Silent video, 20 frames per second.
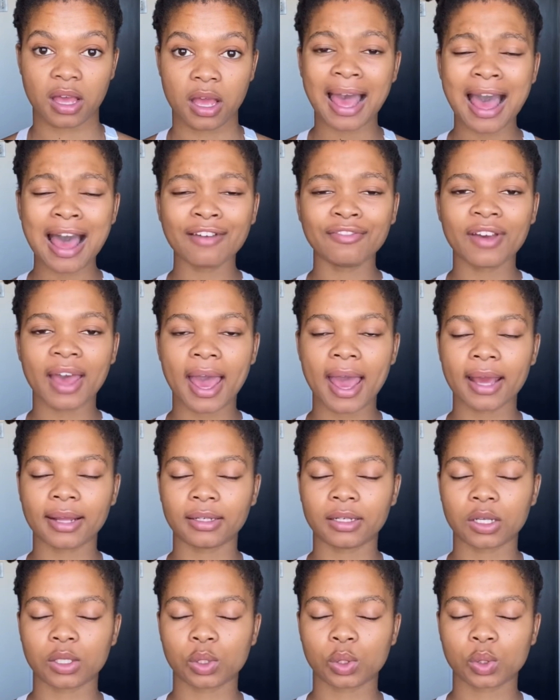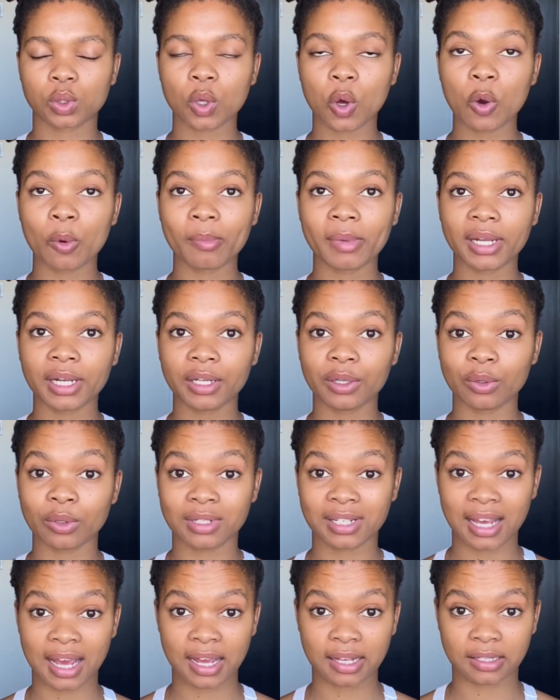I've had so many
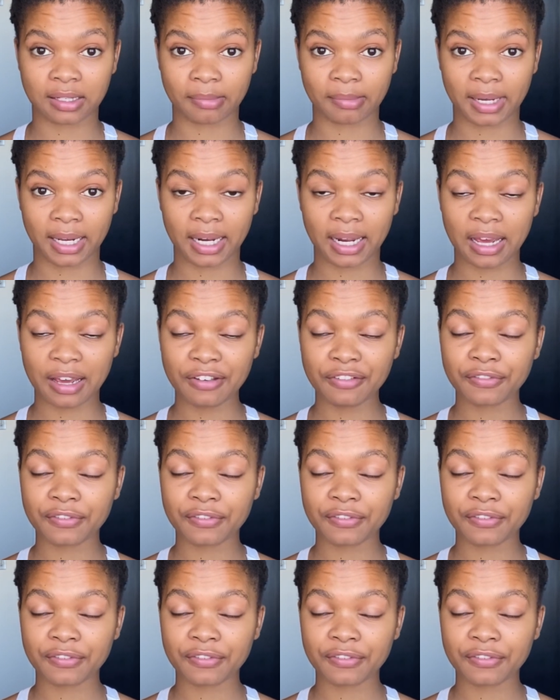UTIs in my life.